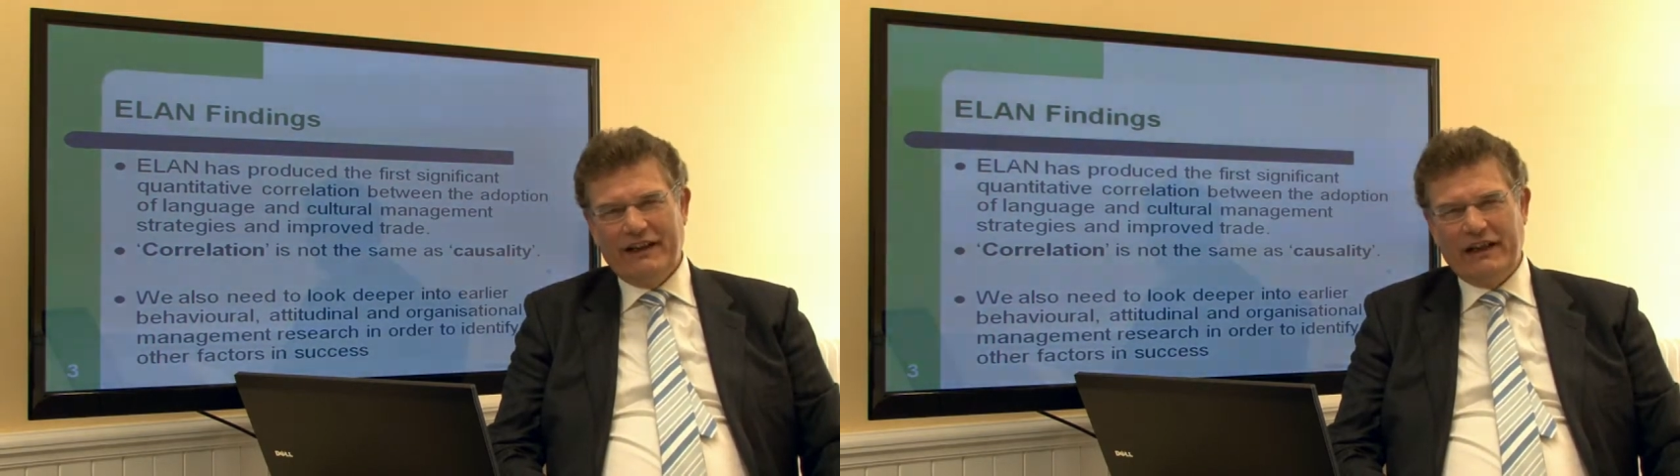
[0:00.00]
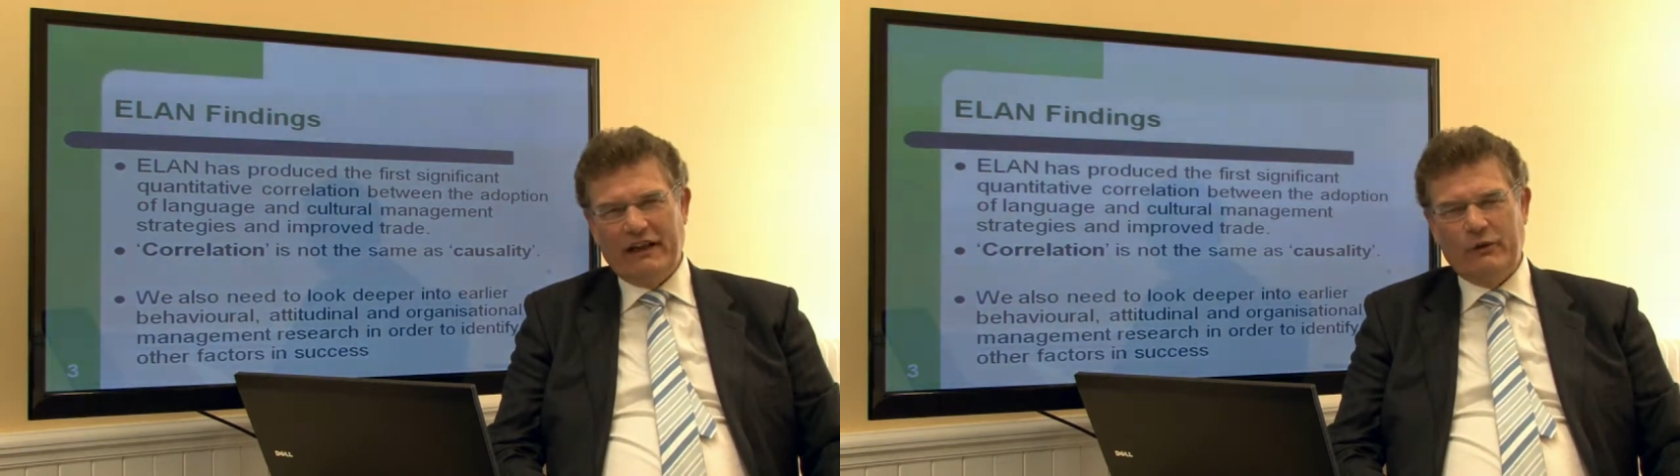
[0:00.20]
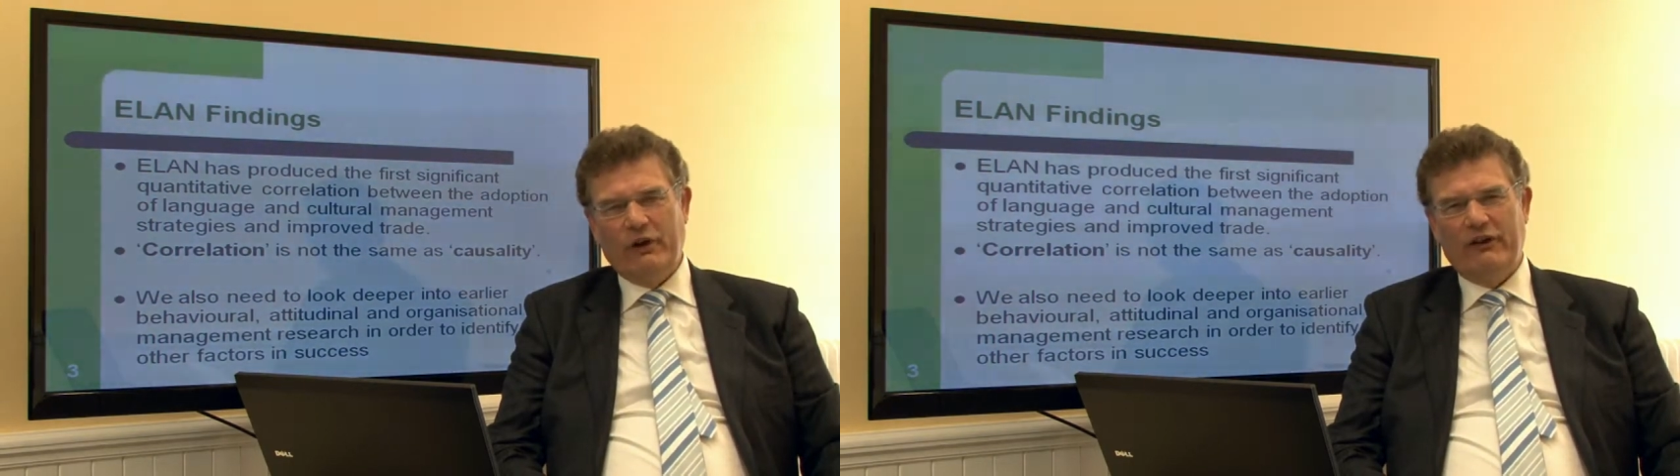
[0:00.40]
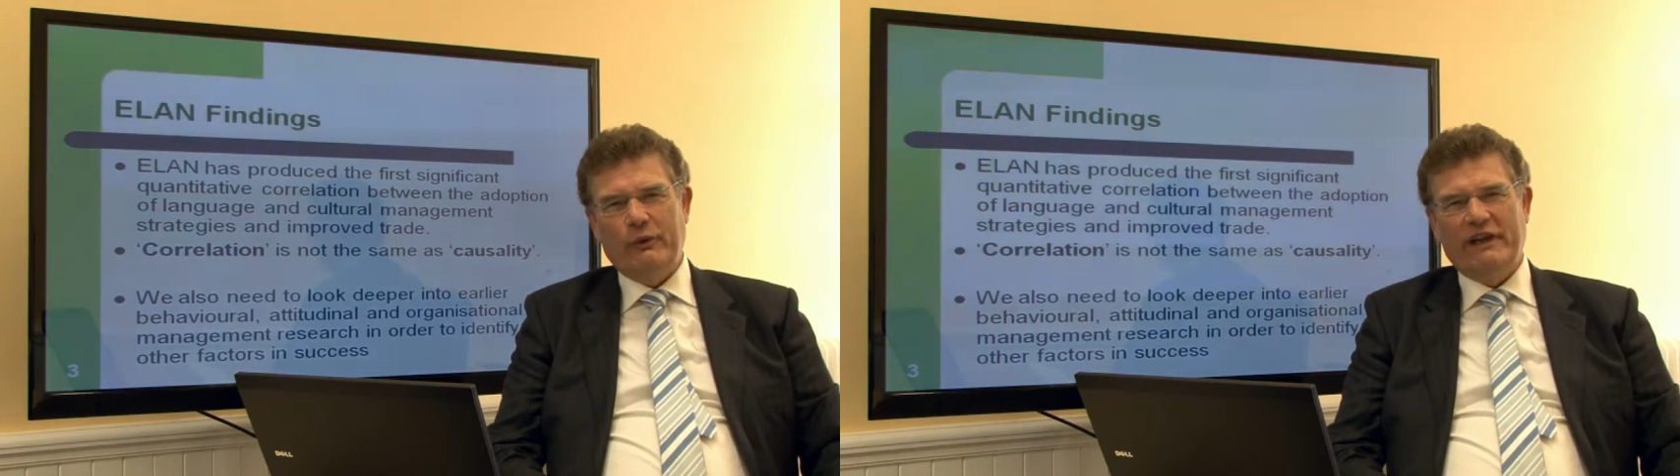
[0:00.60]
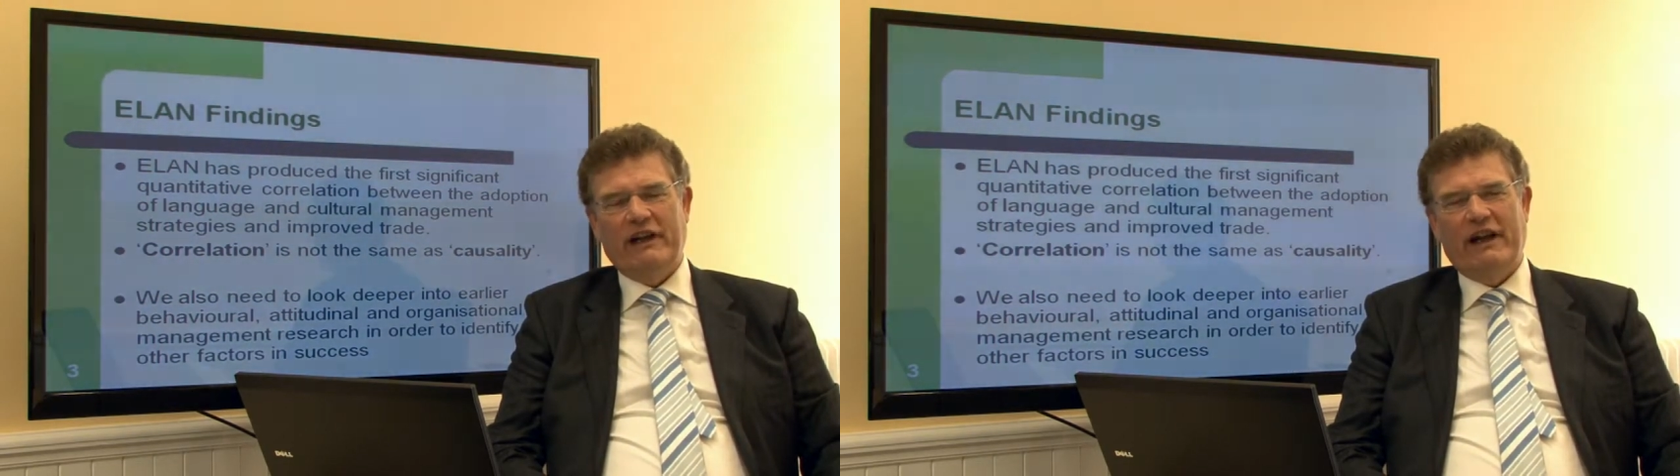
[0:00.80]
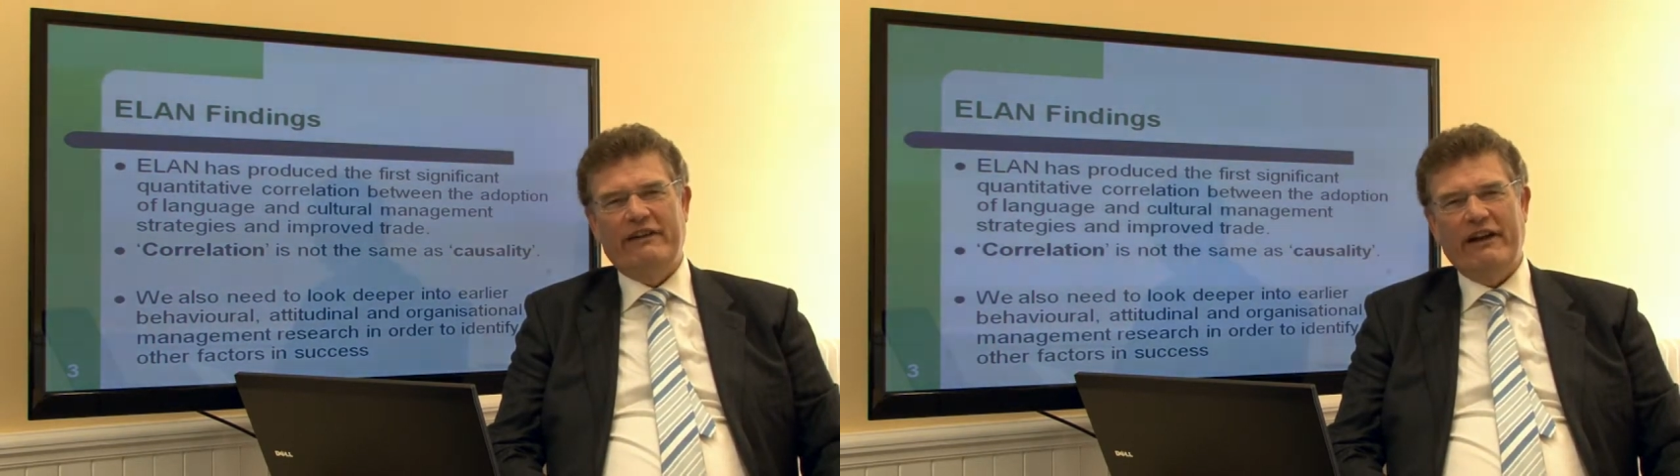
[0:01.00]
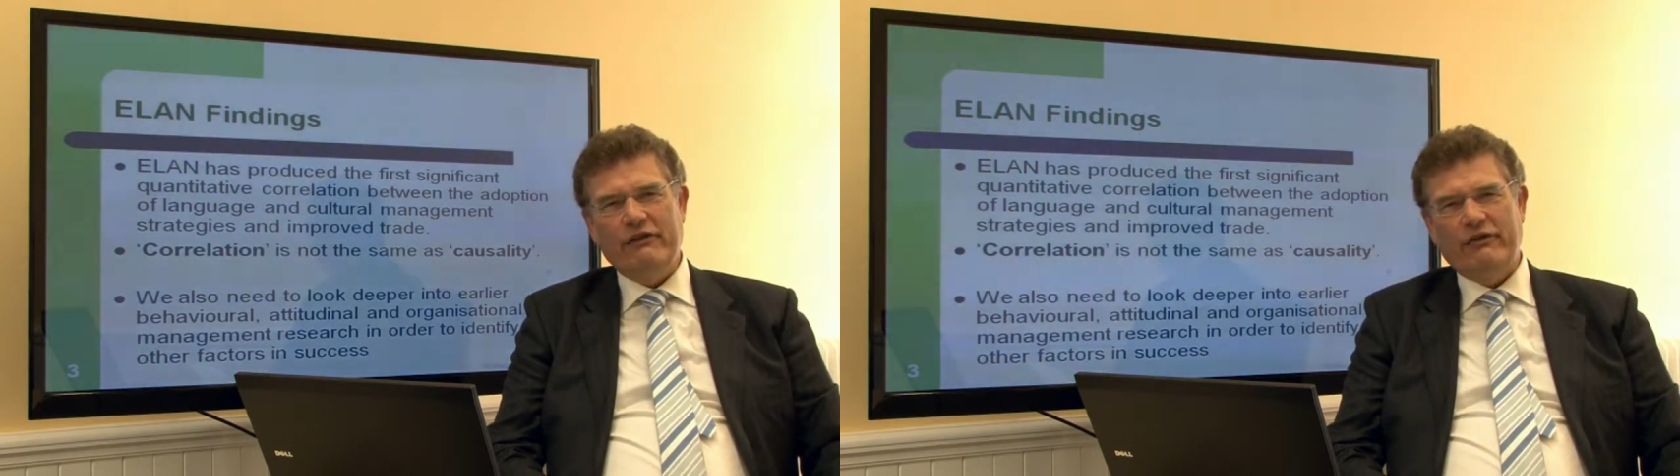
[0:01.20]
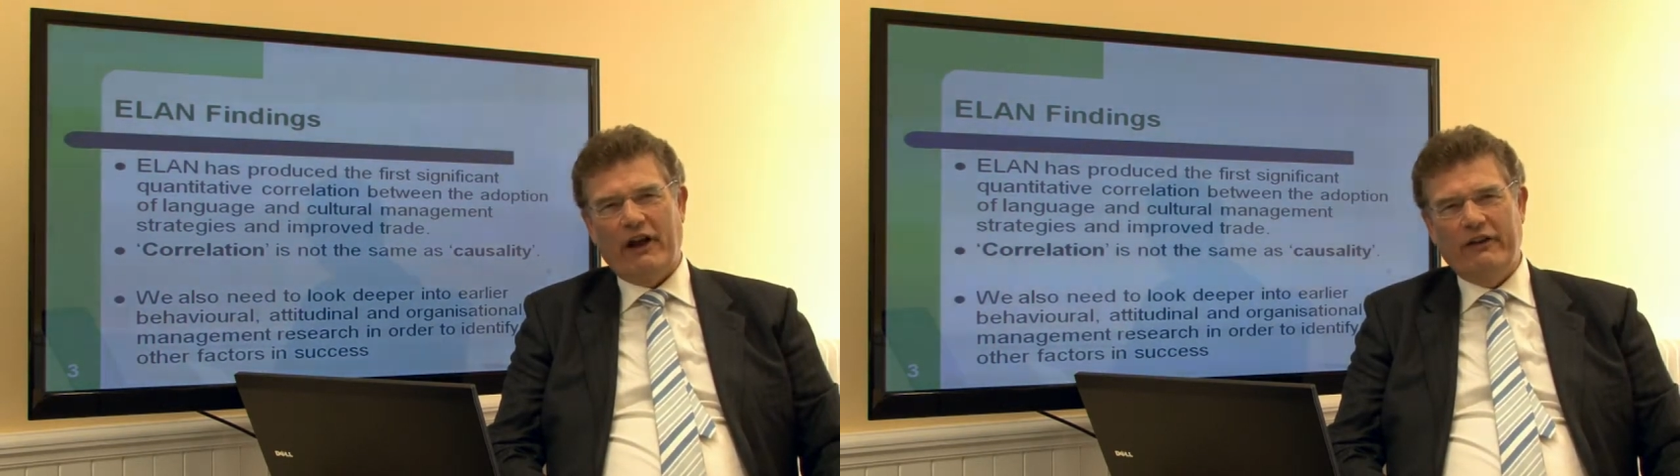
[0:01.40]
In other words, we can
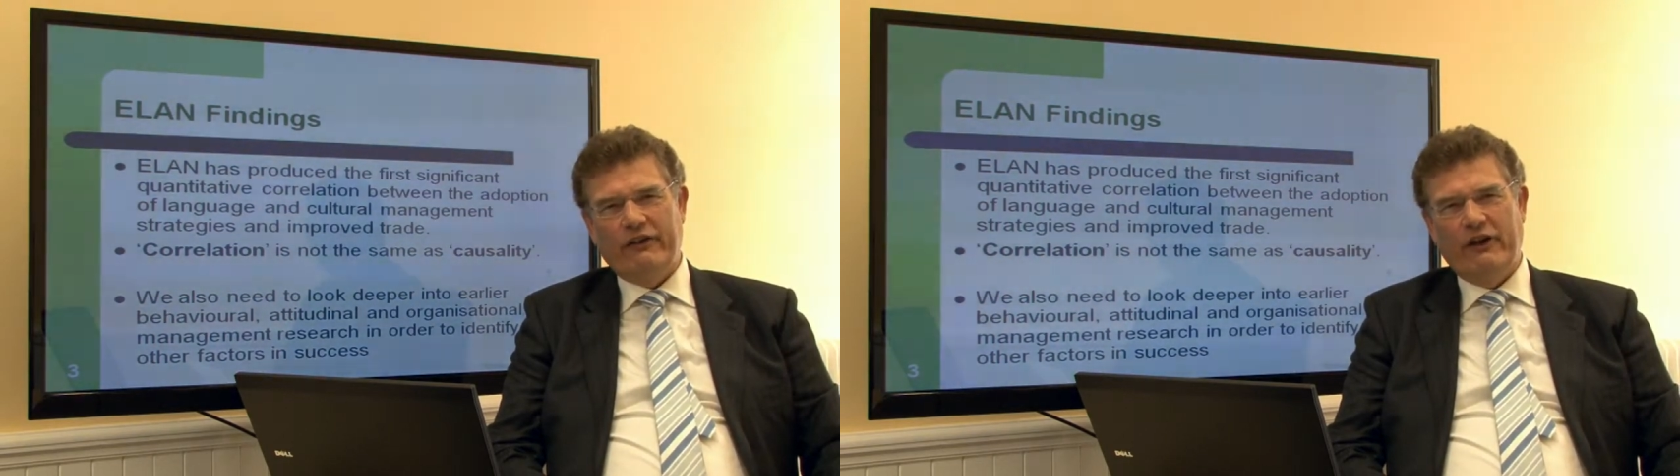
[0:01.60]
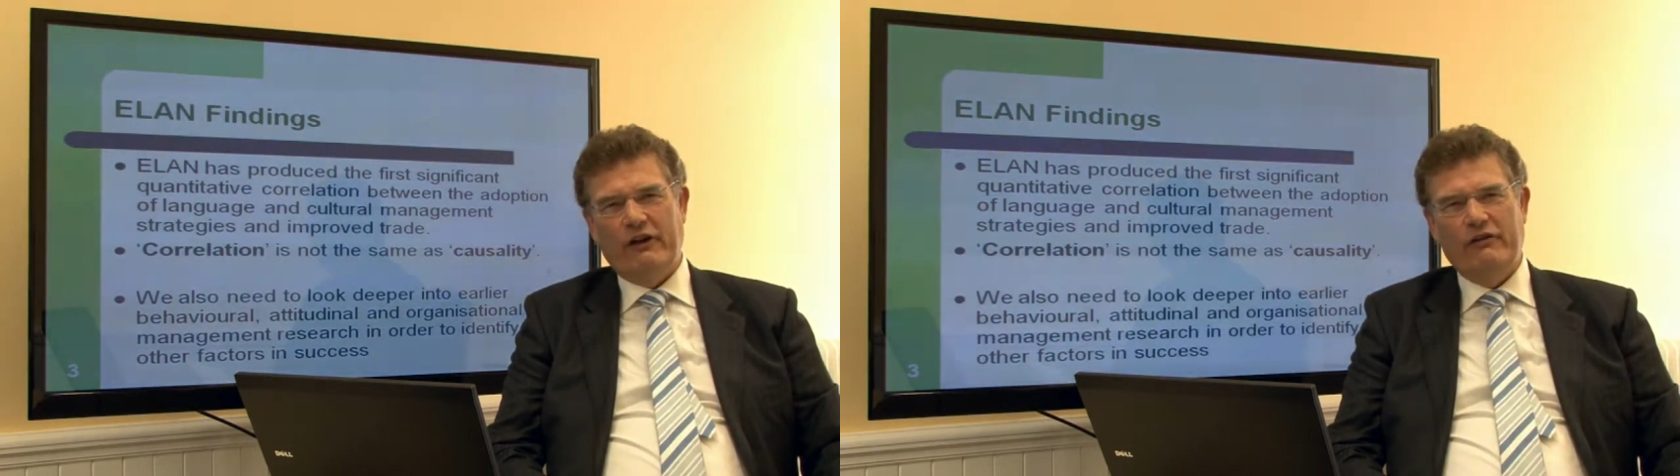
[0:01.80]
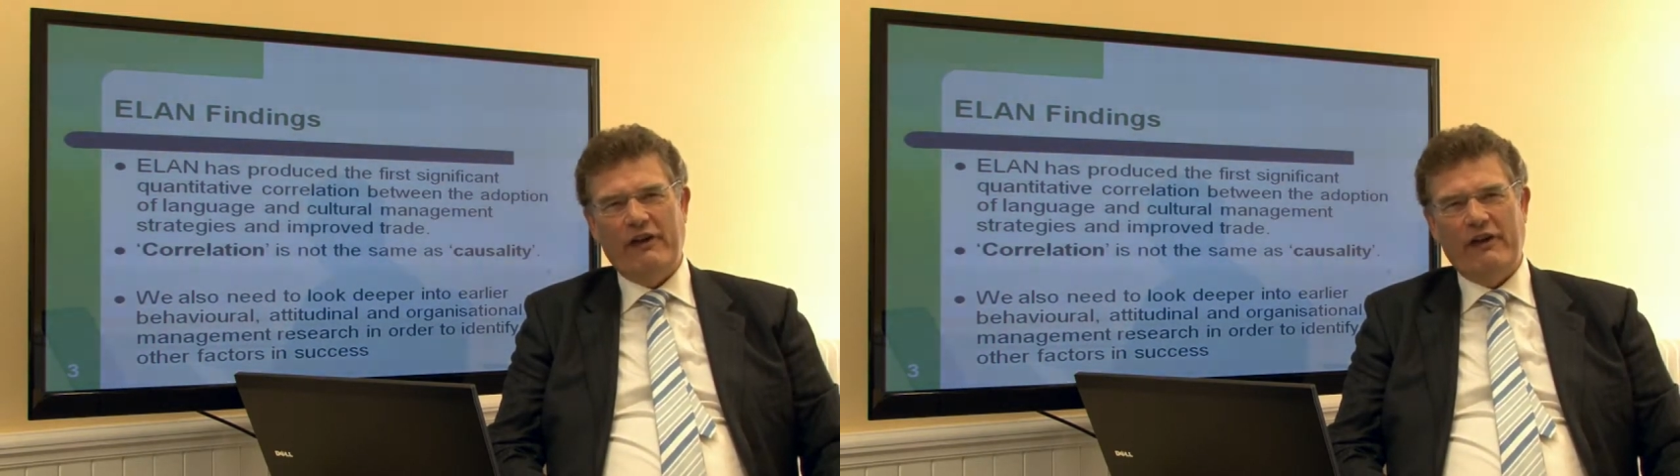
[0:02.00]
identify certain